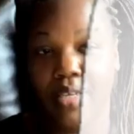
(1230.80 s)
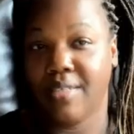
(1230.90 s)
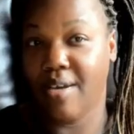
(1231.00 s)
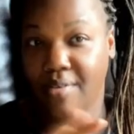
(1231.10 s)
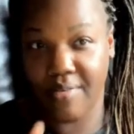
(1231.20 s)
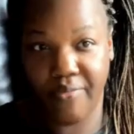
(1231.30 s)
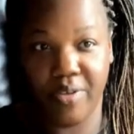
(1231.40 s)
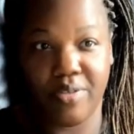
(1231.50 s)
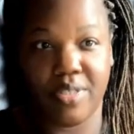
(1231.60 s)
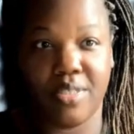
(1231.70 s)
Don't
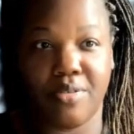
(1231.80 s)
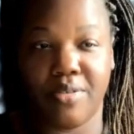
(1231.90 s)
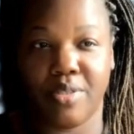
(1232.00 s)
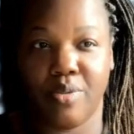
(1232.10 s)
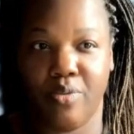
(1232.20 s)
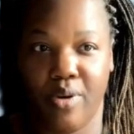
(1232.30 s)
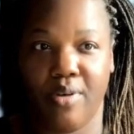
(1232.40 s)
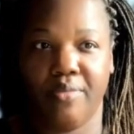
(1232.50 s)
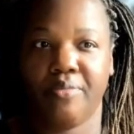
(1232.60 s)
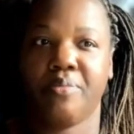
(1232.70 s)
confuse endurance with
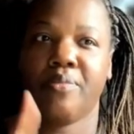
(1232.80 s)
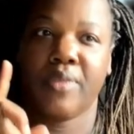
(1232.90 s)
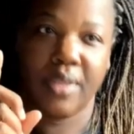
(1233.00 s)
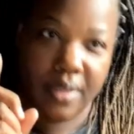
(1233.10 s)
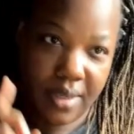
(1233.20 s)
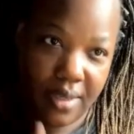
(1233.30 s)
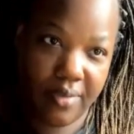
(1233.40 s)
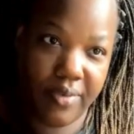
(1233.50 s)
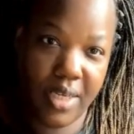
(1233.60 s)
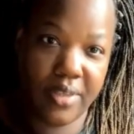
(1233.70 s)
growth.
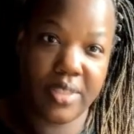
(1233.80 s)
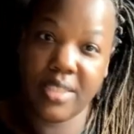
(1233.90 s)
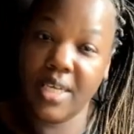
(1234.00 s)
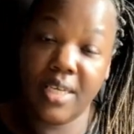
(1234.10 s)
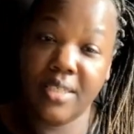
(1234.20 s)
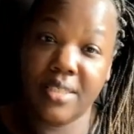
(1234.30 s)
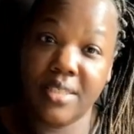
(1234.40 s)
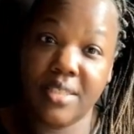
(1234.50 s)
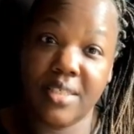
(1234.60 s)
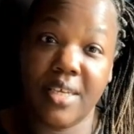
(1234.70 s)
Nothing changes.
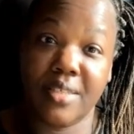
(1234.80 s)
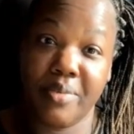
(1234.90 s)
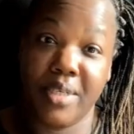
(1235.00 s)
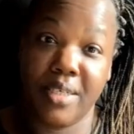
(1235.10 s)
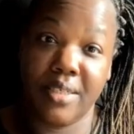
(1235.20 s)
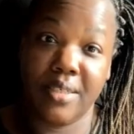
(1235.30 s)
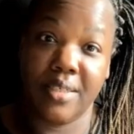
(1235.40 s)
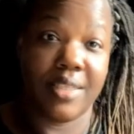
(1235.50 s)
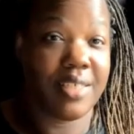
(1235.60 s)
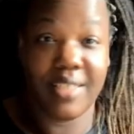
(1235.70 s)
Guess what?
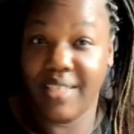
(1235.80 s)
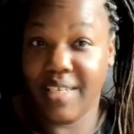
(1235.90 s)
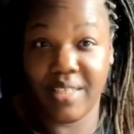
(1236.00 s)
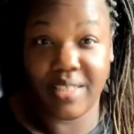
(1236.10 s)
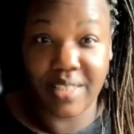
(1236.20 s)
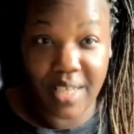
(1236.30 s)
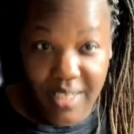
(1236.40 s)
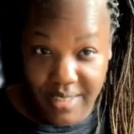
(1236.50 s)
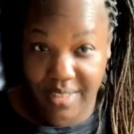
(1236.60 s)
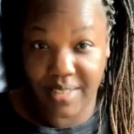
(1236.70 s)
Nothing
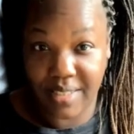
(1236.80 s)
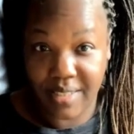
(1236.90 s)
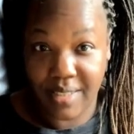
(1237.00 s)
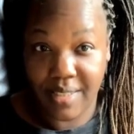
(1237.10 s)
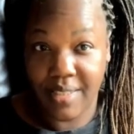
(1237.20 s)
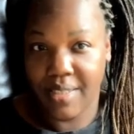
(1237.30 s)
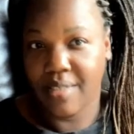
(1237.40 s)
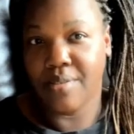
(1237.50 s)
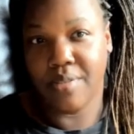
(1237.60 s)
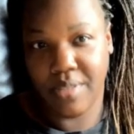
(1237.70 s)
changes.
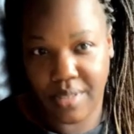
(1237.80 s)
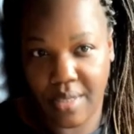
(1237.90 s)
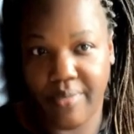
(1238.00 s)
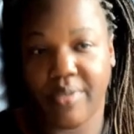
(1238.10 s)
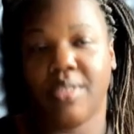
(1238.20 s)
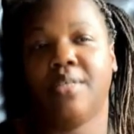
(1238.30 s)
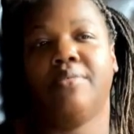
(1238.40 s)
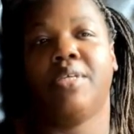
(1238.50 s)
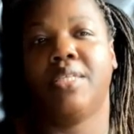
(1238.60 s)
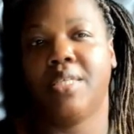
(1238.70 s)
You deserve a love
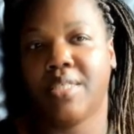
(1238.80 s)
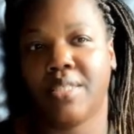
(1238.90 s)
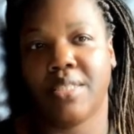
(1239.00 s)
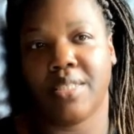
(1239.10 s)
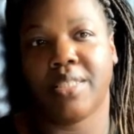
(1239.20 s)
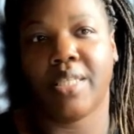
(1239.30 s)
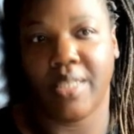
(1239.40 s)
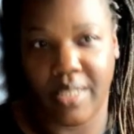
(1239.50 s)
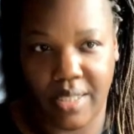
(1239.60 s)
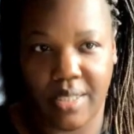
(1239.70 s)
that doesn't just
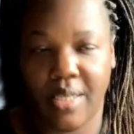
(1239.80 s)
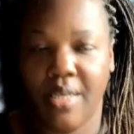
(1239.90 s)
cling,